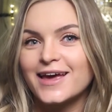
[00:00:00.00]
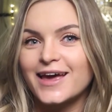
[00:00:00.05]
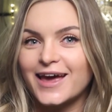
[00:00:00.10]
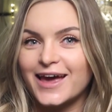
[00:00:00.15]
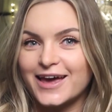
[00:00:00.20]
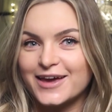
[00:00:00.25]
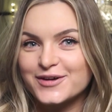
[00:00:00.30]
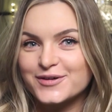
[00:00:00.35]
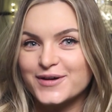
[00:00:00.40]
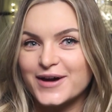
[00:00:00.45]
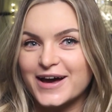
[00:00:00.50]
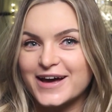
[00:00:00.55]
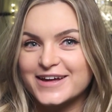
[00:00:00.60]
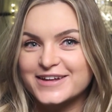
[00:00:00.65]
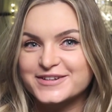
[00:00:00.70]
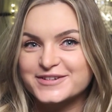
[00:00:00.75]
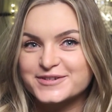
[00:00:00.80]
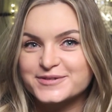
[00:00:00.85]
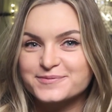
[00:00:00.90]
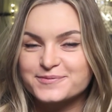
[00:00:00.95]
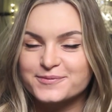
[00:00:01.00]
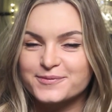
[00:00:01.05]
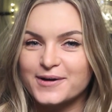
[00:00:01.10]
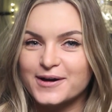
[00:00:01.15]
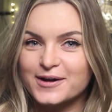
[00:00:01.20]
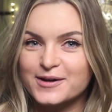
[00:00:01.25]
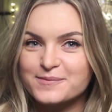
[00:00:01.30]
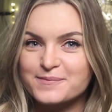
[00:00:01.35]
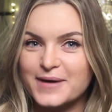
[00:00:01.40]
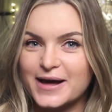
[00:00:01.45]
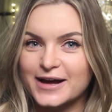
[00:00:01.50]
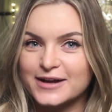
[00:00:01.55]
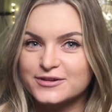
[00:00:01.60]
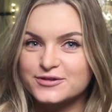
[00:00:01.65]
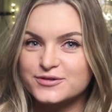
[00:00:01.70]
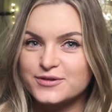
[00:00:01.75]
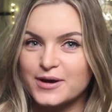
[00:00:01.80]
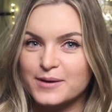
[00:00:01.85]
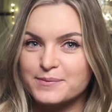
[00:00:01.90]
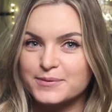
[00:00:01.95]
Hey you guys, welcome back
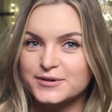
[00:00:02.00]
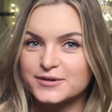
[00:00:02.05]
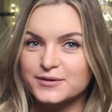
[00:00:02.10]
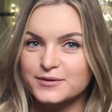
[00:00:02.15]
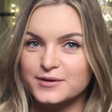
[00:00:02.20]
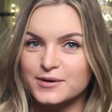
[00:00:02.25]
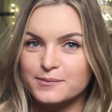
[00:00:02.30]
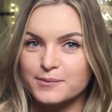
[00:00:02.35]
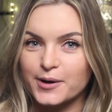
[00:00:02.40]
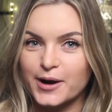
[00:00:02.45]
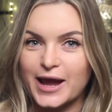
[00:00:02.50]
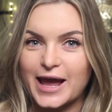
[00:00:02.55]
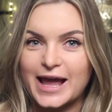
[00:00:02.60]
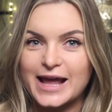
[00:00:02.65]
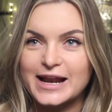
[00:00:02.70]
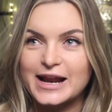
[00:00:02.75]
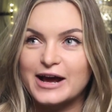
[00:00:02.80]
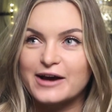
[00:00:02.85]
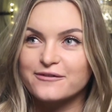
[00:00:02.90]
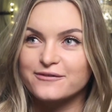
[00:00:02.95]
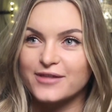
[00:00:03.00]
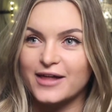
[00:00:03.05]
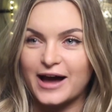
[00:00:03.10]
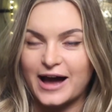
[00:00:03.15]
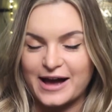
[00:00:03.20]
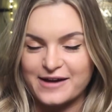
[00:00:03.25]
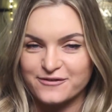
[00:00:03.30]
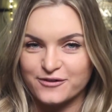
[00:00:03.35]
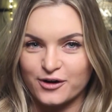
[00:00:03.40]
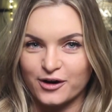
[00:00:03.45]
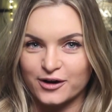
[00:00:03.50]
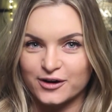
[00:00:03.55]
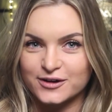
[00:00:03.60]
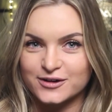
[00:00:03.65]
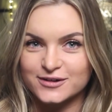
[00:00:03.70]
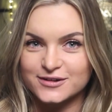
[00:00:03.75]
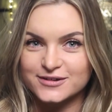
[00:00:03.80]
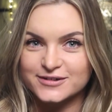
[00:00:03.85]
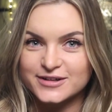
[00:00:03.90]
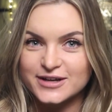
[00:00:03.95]
to episode number 8 of the Hive
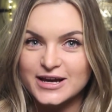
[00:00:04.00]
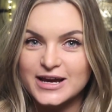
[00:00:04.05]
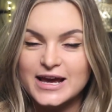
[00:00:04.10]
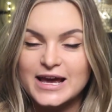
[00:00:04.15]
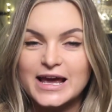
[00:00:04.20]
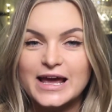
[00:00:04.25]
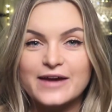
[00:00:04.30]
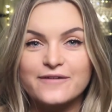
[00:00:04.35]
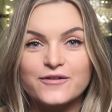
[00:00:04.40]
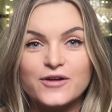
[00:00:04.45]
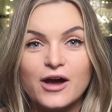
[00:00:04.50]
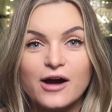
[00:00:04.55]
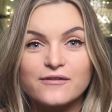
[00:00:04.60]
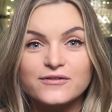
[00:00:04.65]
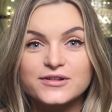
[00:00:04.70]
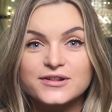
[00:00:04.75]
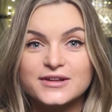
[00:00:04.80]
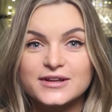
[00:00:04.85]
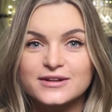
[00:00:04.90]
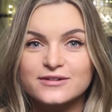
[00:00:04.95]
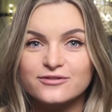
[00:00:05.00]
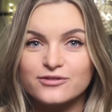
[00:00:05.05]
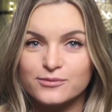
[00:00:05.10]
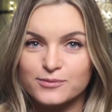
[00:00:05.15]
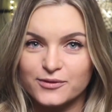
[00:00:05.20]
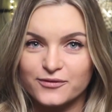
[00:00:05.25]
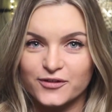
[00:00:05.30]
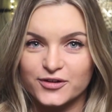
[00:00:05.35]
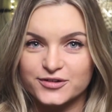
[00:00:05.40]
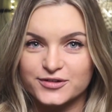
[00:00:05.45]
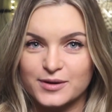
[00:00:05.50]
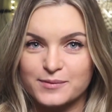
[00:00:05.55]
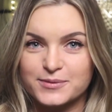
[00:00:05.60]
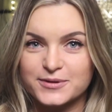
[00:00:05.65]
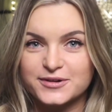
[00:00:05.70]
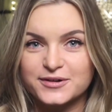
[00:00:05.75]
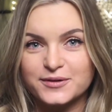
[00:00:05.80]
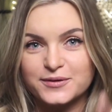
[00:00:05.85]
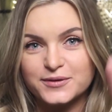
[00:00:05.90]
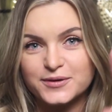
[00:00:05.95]
Chronicles. If you haven't seen from the first
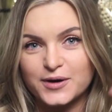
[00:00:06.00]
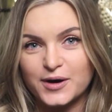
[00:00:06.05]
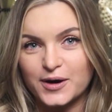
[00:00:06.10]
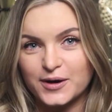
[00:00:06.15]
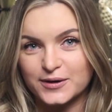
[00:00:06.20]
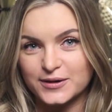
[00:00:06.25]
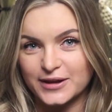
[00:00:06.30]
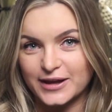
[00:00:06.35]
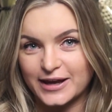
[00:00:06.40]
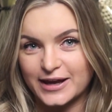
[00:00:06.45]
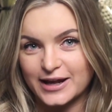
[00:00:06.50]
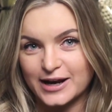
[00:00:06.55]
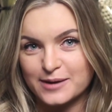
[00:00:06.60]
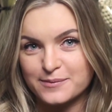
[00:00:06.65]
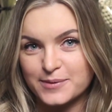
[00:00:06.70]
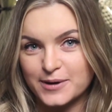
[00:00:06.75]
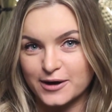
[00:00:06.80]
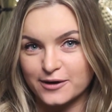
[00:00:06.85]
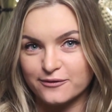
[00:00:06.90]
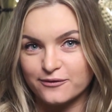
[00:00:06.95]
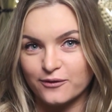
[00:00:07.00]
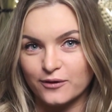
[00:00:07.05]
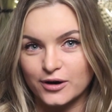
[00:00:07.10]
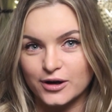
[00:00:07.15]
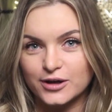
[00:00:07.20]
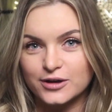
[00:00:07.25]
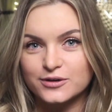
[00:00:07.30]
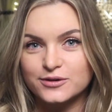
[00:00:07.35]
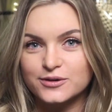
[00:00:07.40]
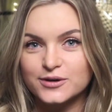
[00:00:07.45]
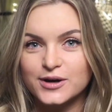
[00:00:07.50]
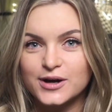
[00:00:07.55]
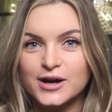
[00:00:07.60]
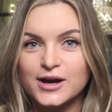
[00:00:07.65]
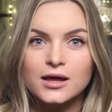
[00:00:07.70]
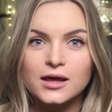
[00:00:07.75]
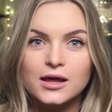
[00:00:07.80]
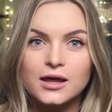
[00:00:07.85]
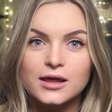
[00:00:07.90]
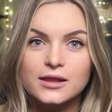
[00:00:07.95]
episode, I'll link it up here for you.
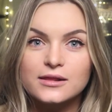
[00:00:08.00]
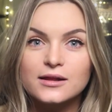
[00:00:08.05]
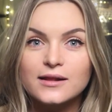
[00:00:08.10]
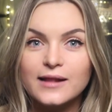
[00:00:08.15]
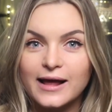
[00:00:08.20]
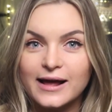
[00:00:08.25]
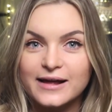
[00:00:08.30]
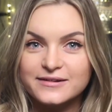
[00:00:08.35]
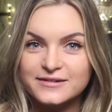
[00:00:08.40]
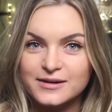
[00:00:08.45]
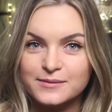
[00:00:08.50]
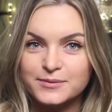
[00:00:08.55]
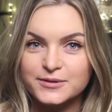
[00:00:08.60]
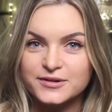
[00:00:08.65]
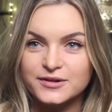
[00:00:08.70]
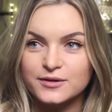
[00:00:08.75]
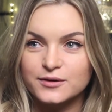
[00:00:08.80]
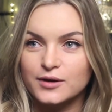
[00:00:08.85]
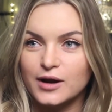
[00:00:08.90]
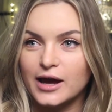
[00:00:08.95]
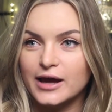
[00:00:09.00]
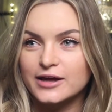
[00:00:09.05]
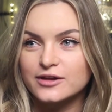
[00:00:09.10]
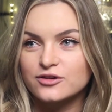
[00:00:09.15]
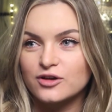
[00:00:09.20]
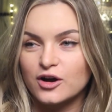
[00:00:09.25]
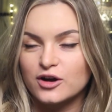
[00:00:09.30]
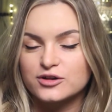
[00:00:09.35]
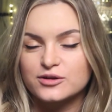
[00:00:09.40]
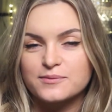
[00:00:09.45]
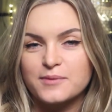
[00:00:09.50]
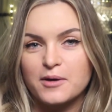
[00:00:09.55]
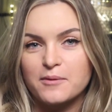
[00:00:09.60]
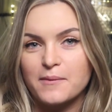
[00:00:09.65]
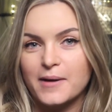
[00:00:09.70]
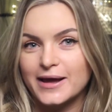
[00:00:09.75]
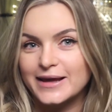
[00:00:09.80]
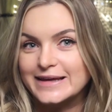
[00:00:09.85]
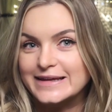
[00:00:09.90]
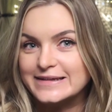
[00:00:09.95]
In the last episode, I had talked about
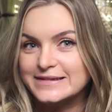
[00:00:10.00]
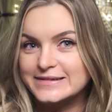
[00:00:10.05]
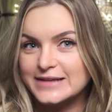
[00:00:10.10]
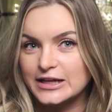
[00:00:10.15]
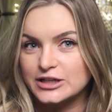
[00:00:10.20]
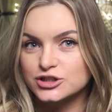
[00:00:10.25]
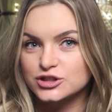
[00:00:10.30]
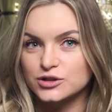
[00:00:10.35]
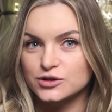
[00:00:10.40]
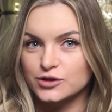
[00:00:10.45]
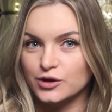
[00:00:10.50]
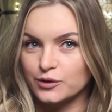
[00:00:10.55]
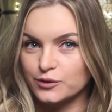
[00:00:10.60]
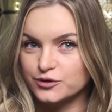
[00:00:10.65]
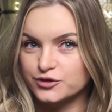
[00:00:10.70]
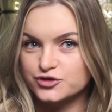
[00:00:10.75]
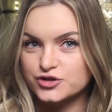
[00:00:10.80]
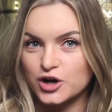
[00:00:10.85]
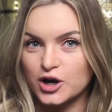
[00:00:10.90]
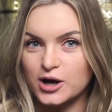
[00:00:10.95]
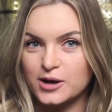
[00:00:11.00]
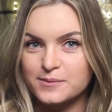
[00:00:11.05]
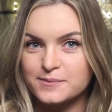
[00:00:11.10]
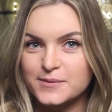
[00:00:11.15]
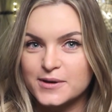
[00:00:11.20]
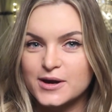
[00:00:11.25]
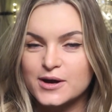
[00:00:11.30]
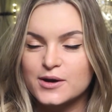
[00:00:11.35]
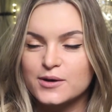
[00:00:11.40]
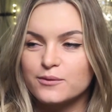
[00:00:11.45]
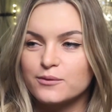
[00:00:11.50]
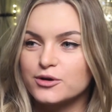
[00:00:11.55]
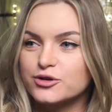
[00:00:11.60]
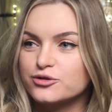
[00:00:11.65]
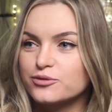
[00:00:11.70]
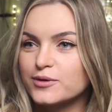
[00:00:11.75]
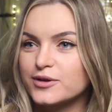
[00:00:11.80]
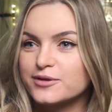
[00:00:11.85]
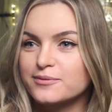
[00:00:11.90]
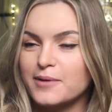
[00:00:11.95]
my essential nose job, which
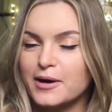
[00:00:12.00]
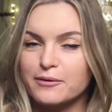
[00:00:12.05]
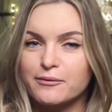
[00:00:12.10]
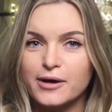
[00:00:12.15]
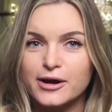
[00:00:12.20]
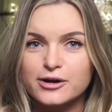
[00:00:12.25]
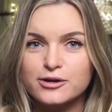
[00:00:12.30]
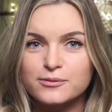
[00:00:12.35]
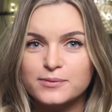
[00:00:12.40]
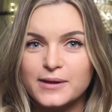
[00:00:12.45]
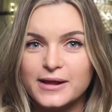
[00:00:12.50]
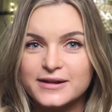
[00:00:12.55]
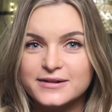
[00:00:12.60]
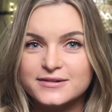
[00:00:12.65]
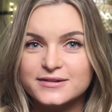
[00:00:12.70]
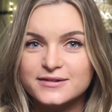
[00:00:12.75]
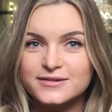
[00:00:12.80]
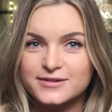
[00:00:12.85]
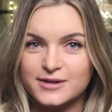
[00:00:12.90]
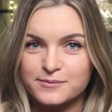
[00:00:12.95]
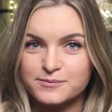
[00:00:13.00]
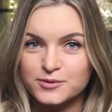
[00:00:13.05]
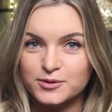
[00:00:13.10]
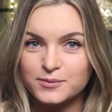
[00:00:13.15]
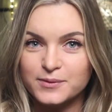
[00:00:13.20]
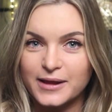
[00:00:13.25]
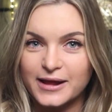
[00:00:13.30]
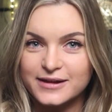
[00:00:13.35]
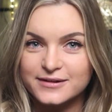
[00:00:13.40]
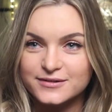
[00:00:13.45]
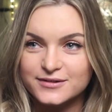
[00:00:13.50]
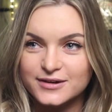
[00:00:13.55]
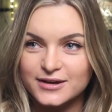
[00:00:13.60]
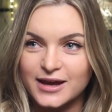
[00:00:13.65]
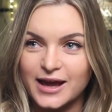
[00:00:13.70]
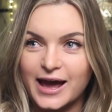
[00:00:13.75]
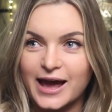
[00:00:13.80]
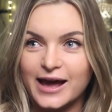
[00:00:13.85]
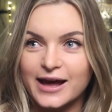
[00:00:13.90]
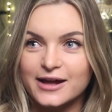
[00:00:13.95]
was my rhinoplasty, septoplasty,
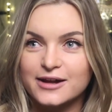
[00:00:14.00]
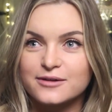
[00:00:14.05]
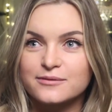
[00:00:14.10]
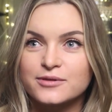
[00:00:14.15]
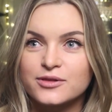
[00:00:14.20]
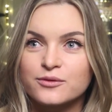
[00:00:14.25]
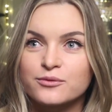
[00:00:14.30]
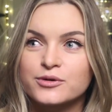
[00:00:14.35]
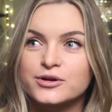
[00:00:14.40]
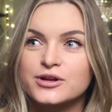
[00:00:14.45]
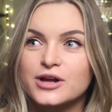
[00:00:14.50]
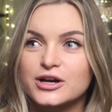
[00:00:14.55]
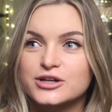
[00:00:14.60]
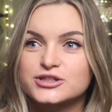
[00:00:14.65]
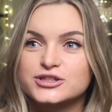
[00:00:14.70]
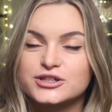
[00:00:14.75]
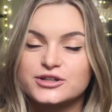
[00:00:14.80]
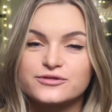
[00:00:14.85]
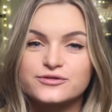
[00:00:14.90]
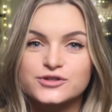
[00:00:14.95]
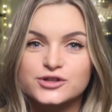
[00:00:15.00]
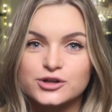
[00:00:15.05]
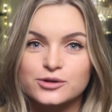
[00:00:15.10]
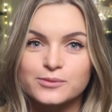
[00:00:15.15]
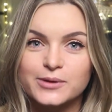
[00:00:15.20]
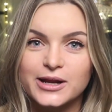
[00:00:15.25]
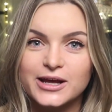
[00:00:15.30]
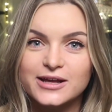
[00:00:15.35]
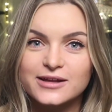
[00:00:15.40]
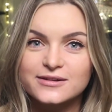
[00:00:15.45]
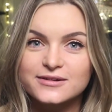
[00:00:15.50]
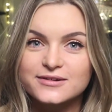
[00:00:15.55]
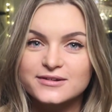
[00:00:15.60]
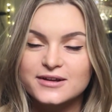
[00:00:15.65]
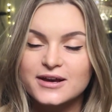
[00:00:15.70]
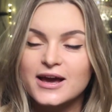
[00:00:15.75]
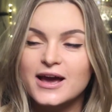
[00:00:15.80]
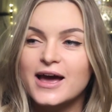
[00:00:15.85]
and the reduction of turbinates.